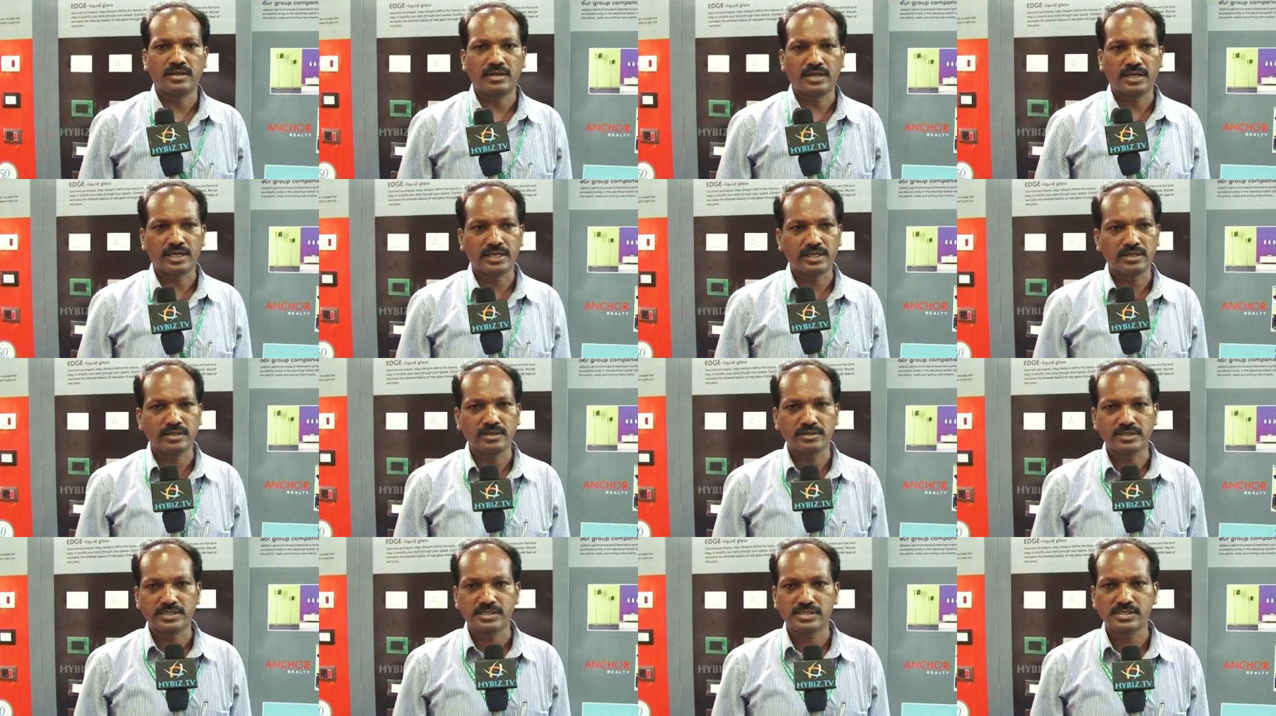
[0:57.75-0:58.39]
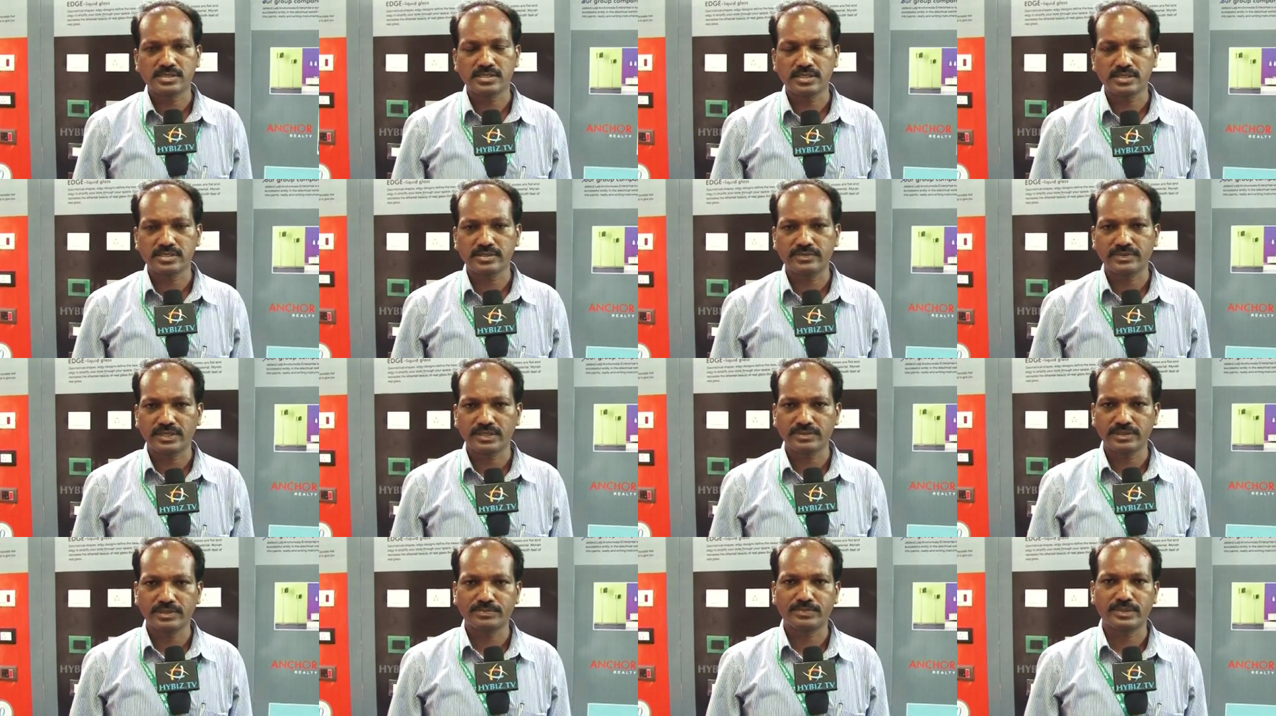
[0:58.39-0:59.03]
and uh, this is also
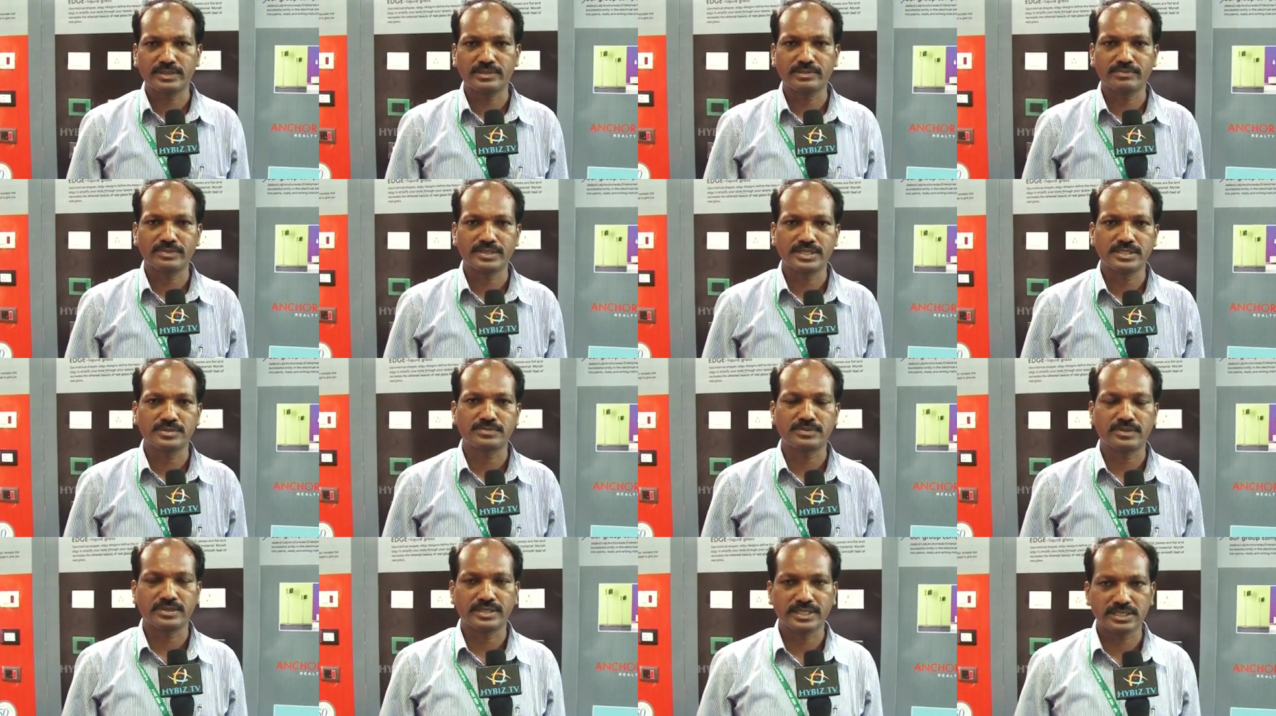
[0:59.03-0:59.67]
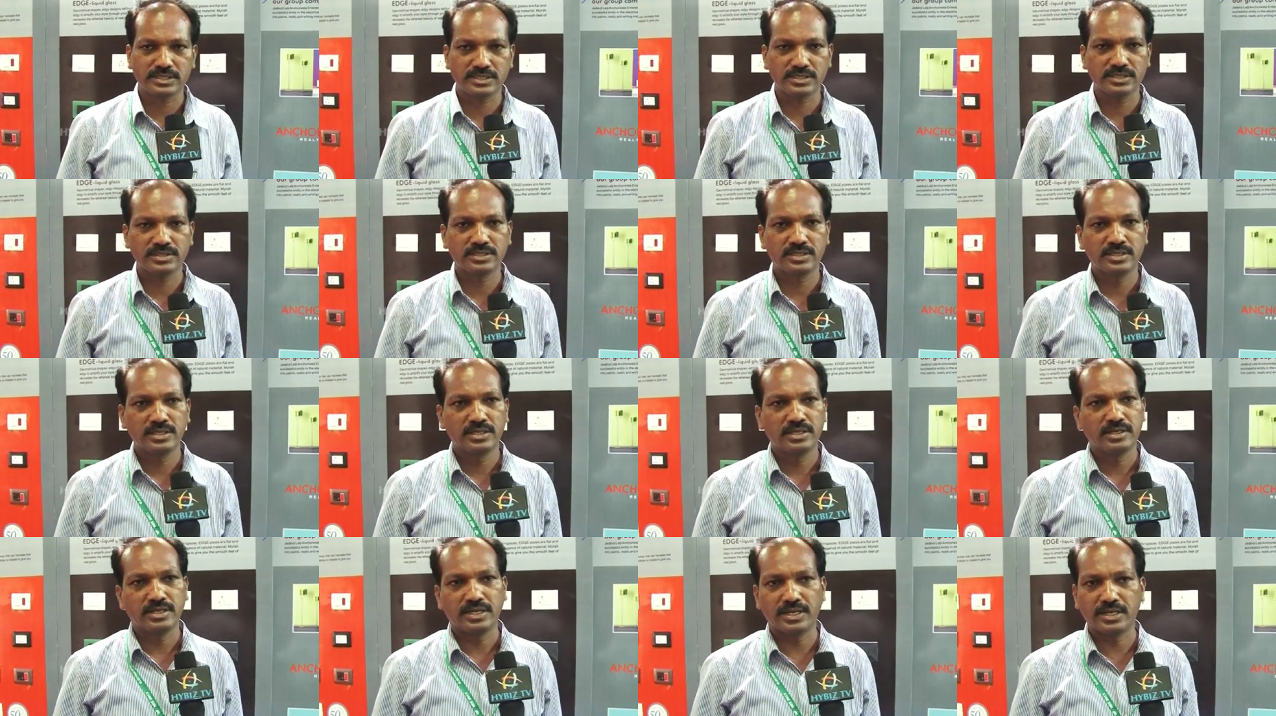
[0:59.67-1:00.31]
one of the premium range product
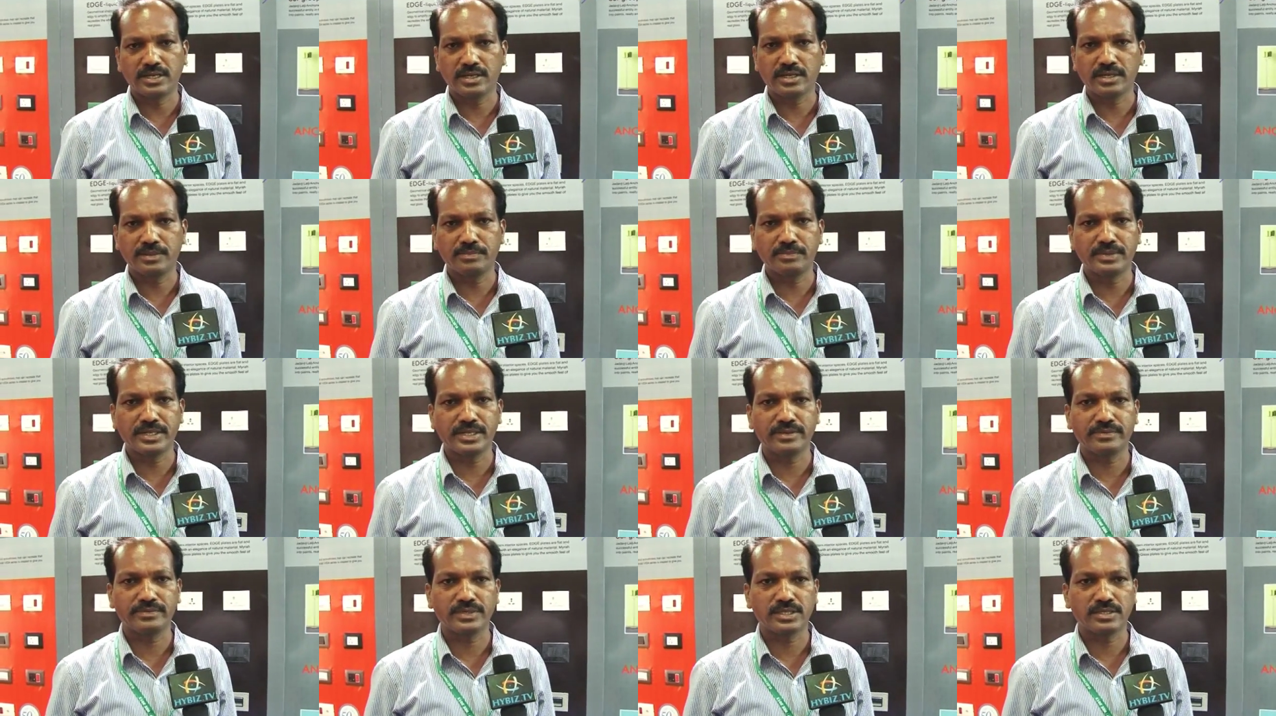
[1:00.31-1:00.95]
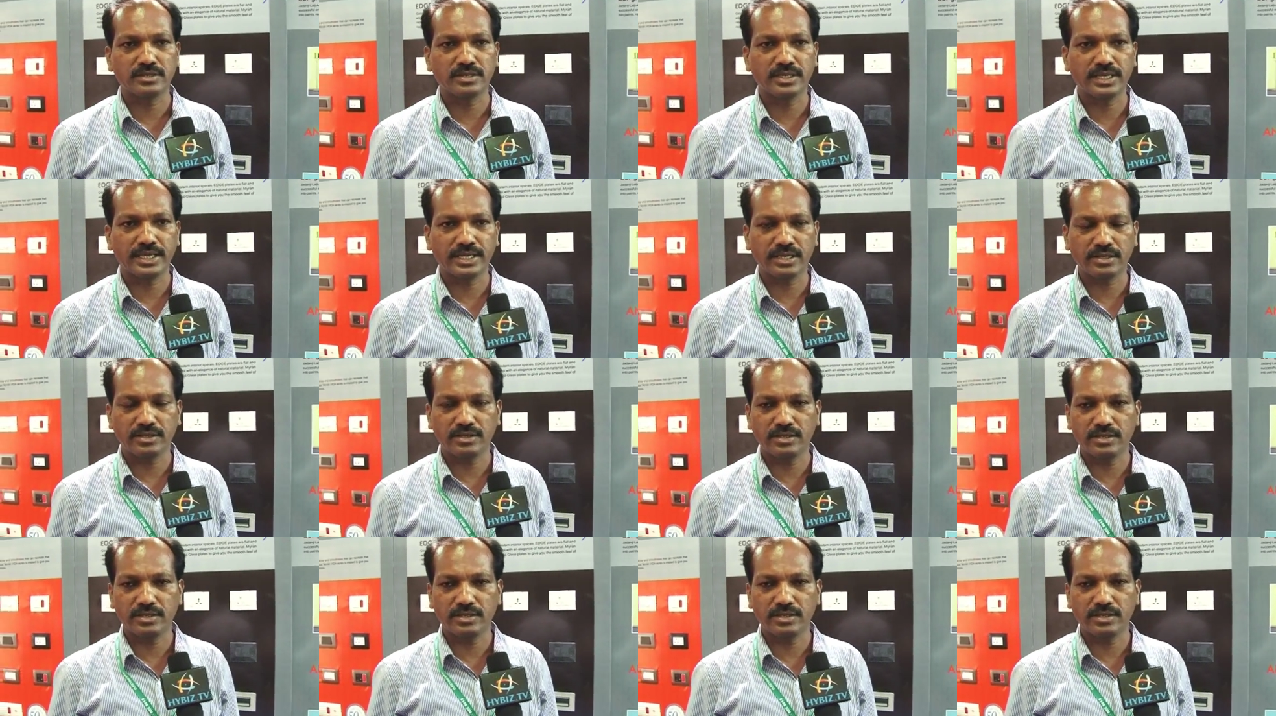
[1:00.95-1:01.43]
and comparing with uh, like